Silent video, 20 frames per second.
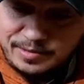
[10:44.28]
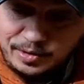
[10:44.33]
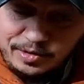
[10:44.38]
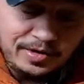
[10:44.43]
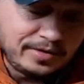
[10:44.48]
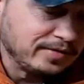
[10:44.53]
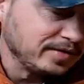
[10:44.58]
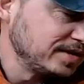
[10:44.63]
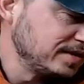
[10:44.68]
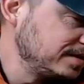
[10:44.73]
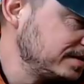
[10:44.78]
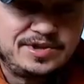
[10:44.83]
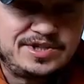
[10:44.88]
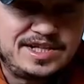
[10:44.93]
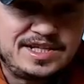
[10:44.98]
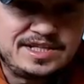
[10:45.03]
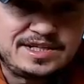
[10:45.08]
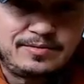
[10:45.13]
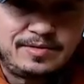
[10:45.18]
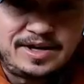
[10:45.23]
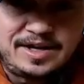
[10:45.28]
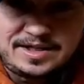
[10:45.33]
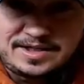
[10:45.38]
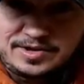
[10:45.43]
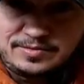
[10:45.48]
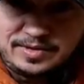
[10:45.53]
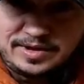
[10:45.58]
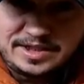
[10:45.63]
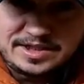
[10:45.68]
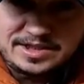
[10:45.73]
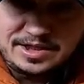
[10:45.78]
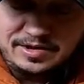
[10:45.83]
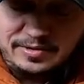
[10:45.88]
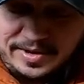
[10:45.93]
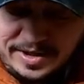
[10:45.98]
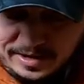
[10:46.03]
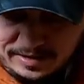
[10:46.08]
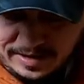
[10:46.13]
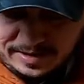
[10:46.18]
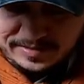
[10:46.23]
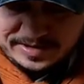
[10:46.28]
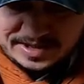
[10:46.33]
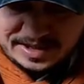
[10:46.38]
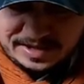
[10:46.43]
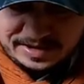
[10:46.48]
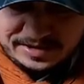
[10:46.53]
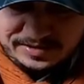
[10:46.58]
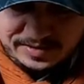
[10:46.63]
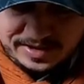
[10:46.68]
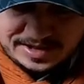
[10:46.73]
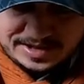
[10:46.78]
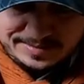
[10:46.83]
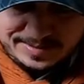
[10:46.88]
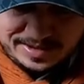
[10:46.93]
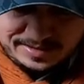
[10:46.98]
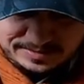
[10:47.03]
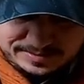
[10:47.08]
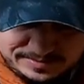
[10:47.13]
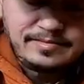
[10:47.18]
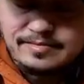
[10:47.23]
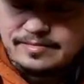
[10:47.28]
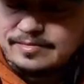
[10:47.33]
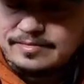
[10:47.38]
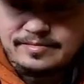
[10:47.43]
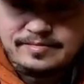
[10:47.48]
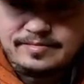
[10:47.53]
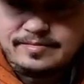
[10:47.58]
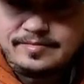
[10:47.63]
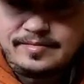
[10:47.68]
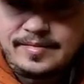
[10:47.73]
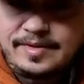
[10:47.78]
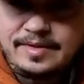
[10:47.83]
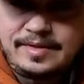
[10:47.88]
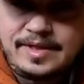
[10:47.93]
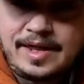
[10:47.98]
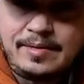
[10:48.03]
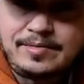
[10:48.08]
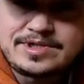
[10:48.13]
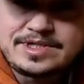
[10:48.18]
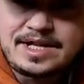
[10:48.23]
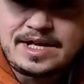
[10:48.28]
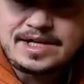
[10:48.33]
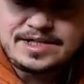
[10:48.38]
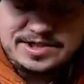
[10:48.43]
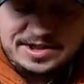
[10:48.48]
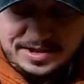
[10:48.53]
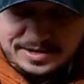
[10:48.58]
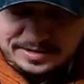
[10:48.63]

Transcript: the milk over. But she's the one that's a really slow eater I was telling you guys about. That was last